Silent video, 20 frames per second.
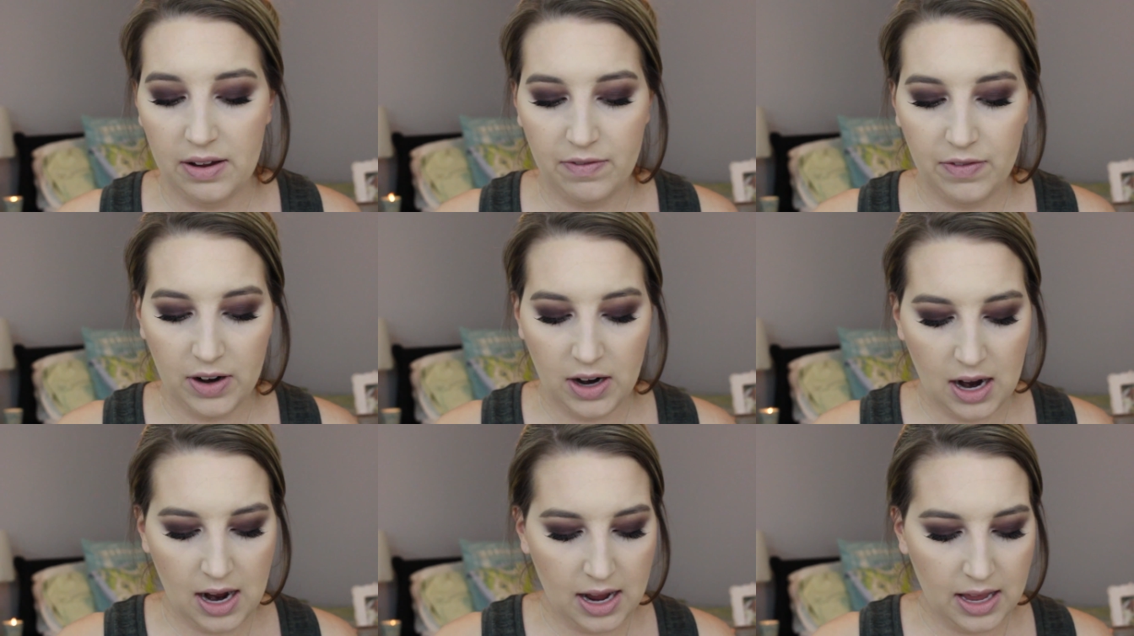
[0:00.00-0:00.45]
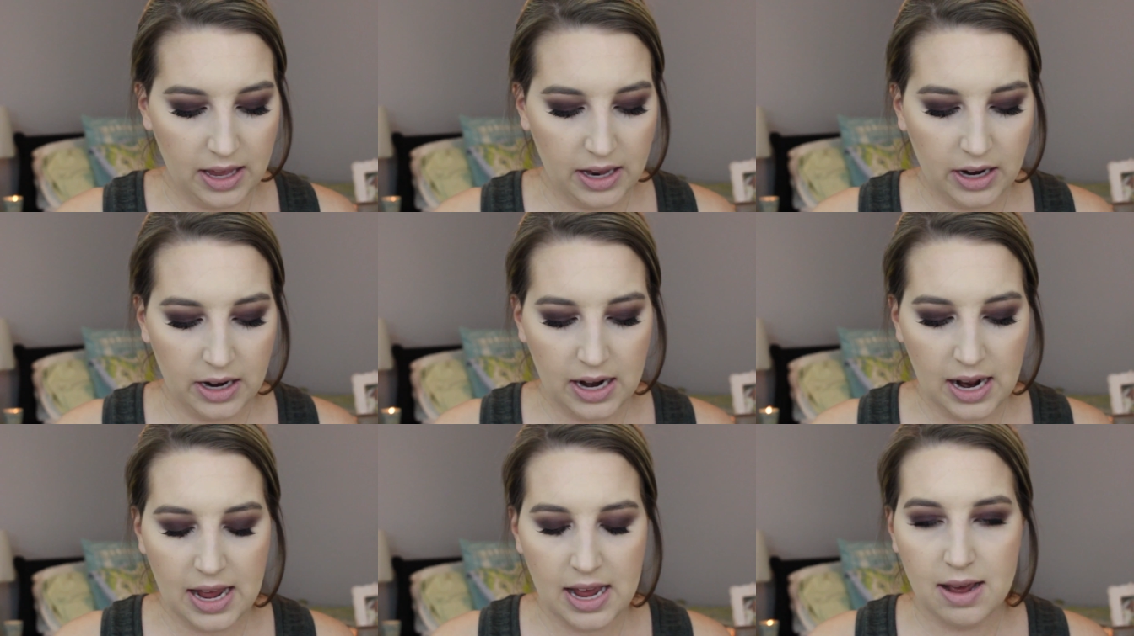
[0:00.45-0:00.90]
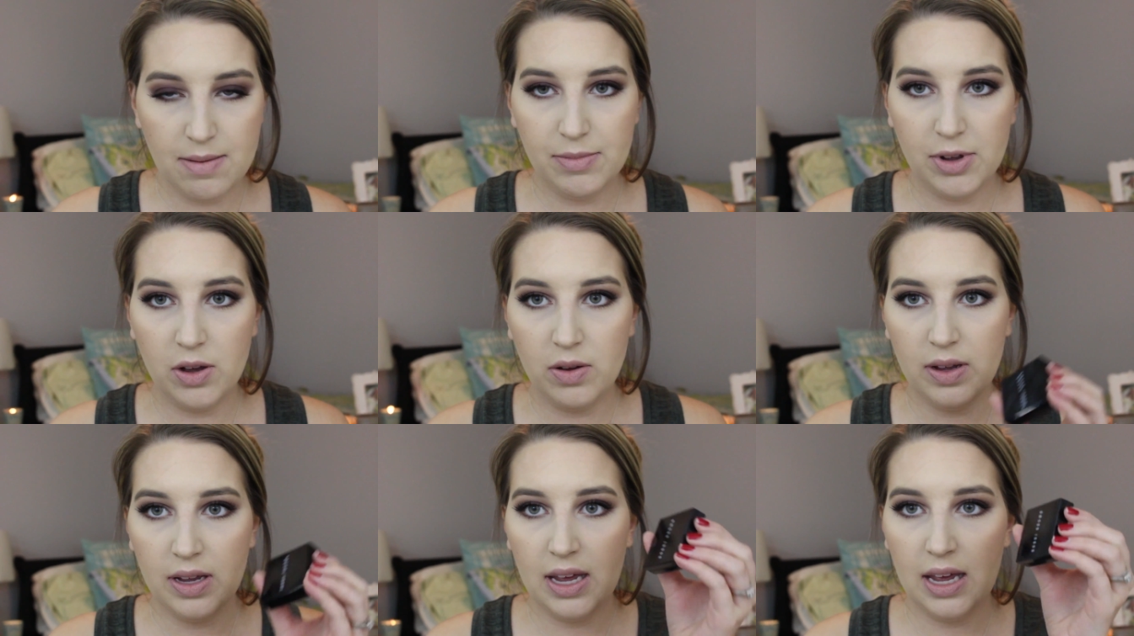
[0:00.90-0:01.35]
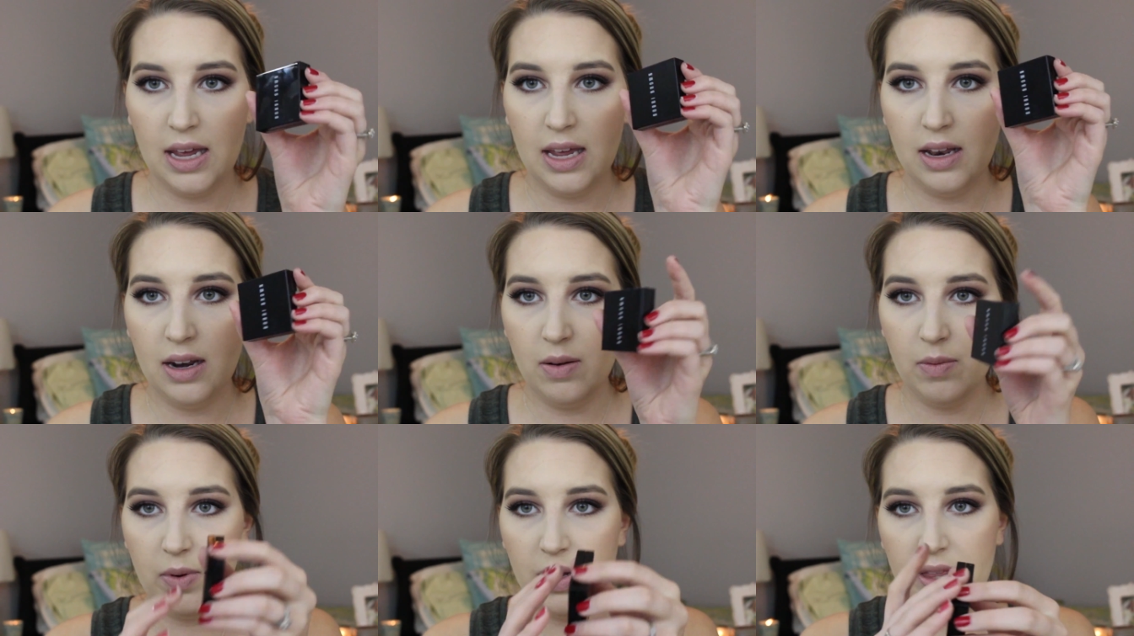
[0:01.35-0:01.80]
for highlighter day, I'm going
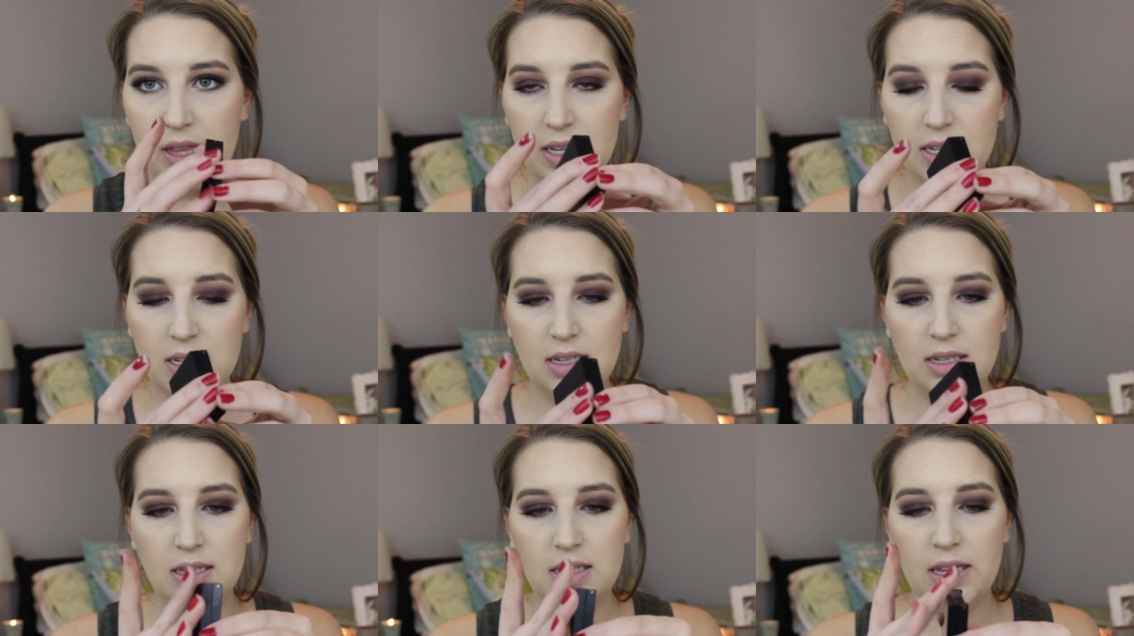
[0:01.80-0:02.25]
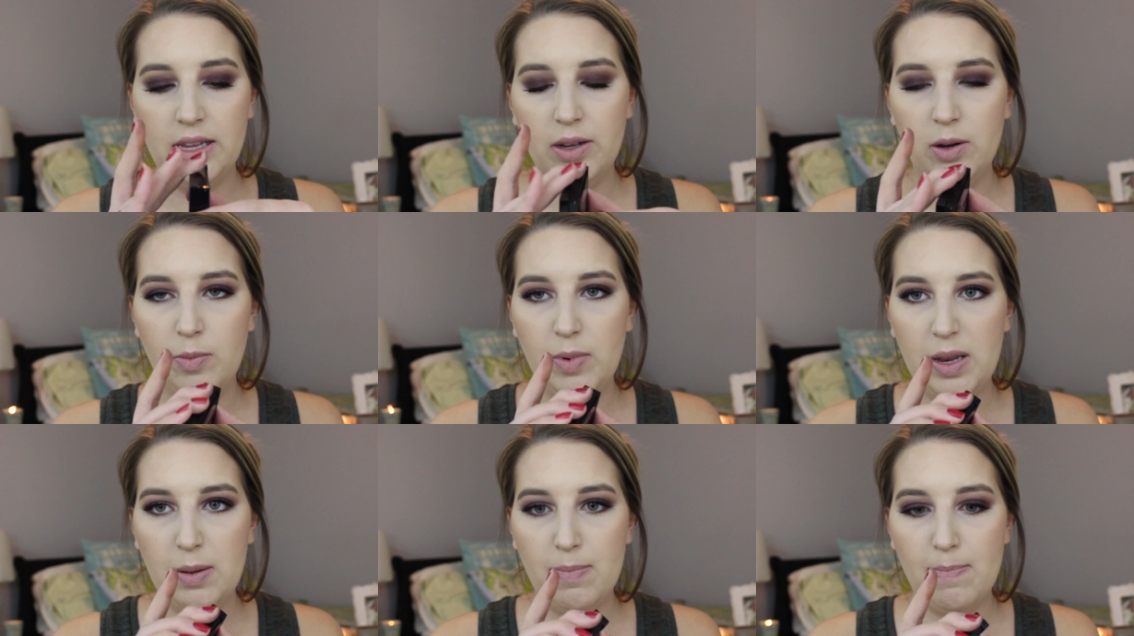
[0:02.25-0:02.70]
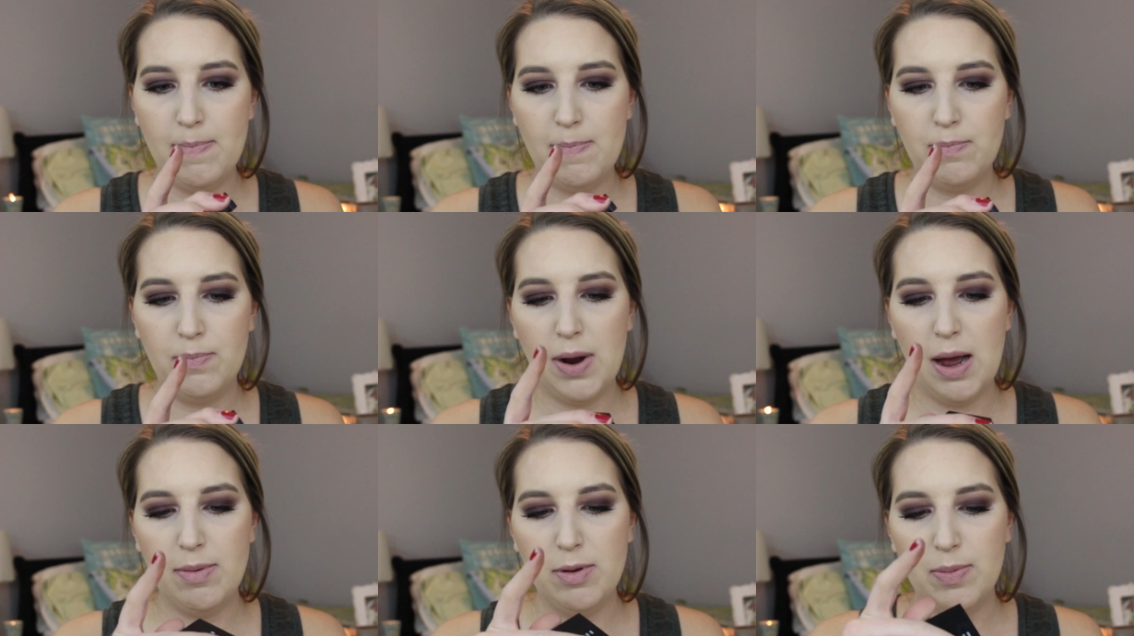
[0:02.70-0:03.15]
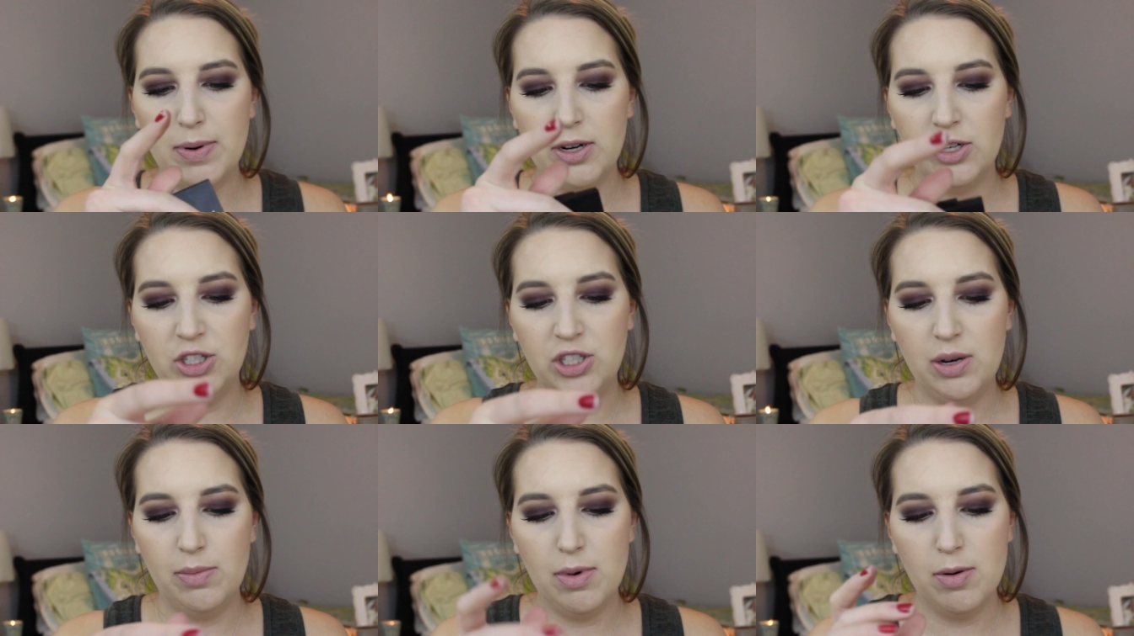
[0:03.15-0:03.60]
in with, this is the Little Bitty Bobbi
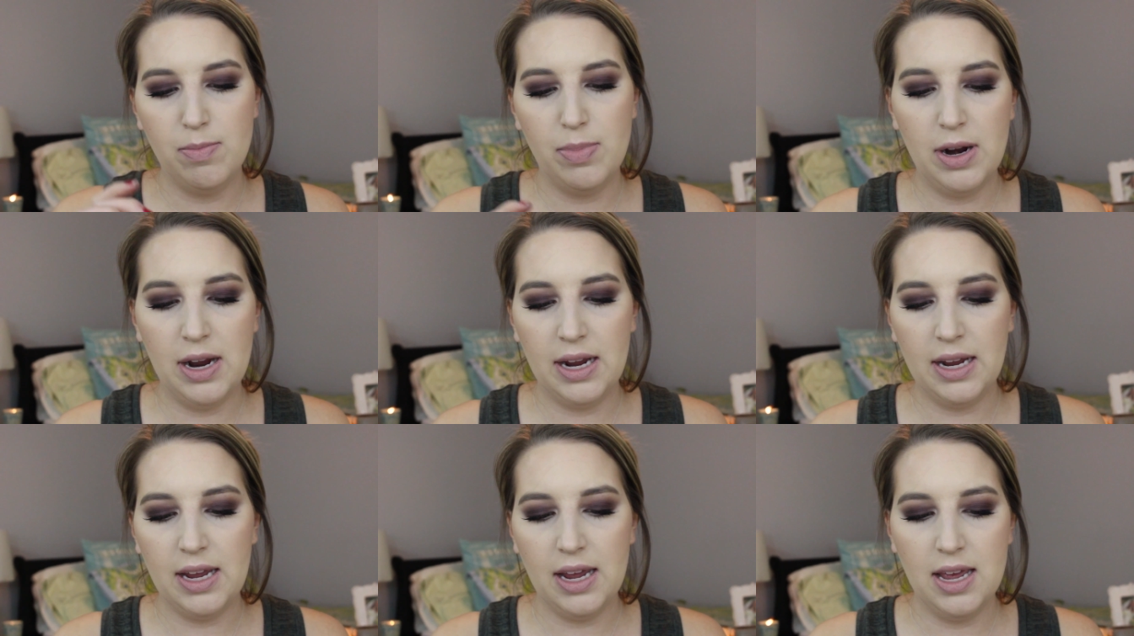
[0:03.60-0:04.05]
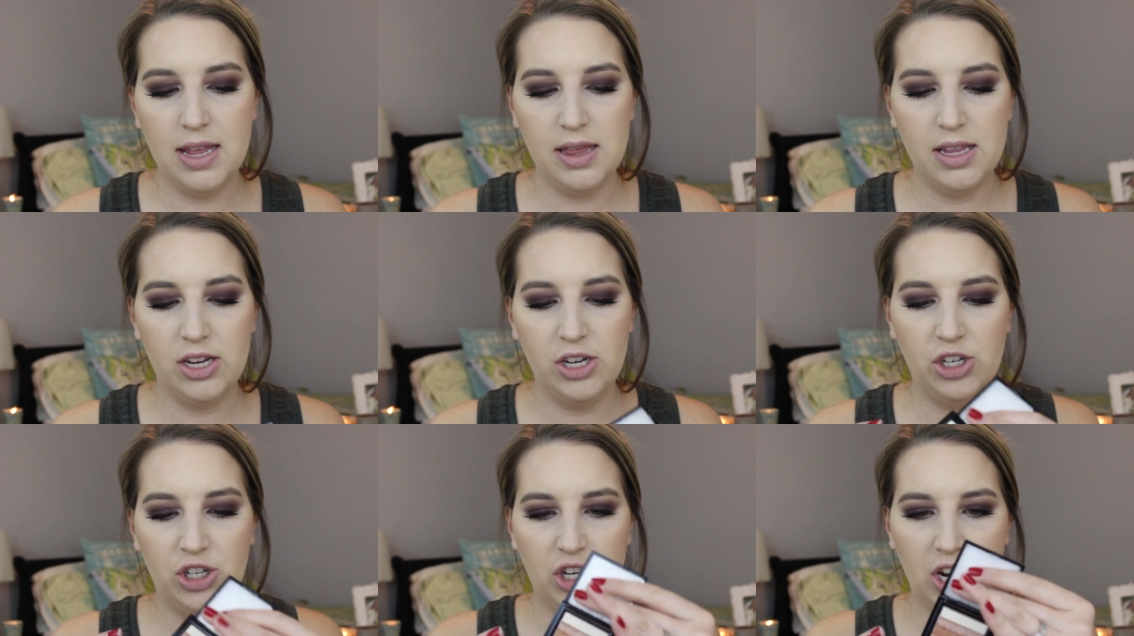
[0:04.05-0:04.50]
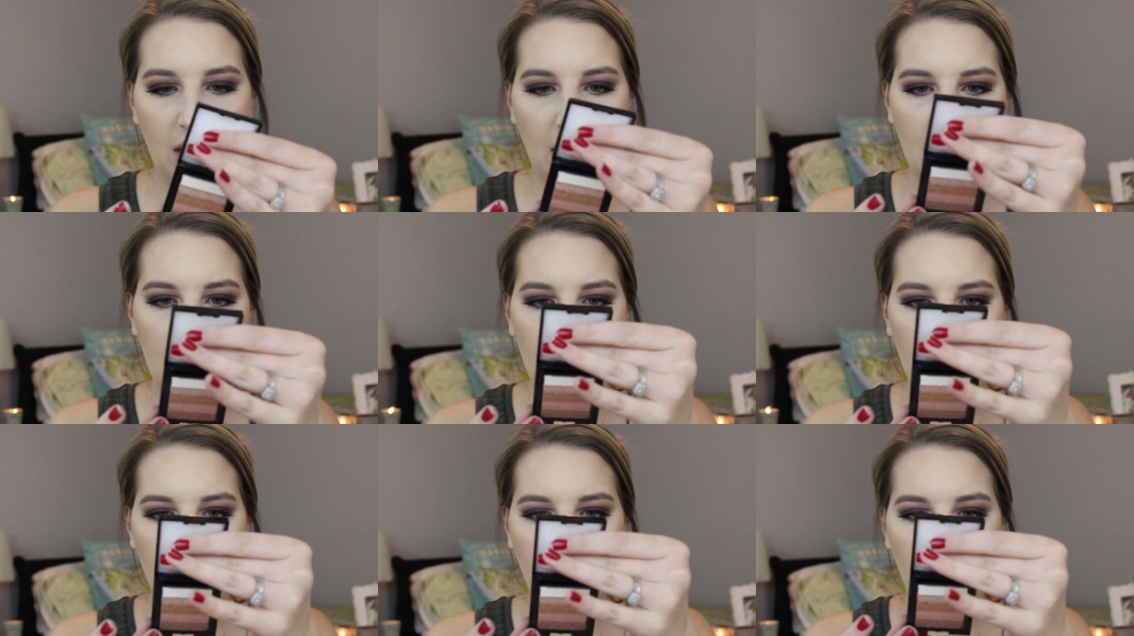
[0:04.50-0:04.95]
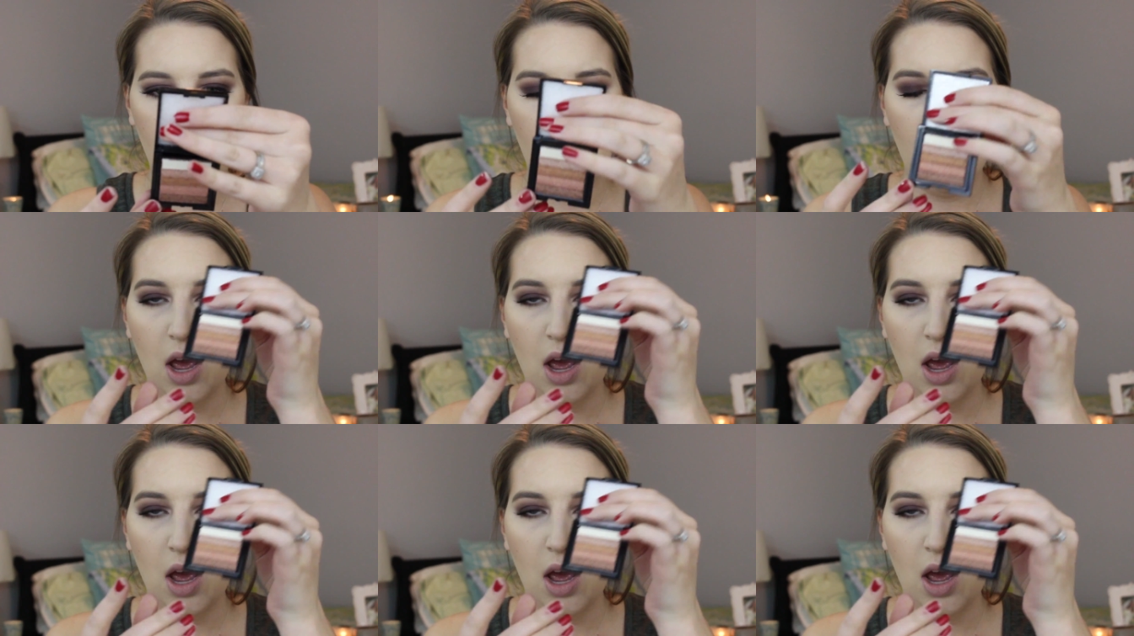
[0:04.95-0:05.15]
Brown Shimmer Brick in the shade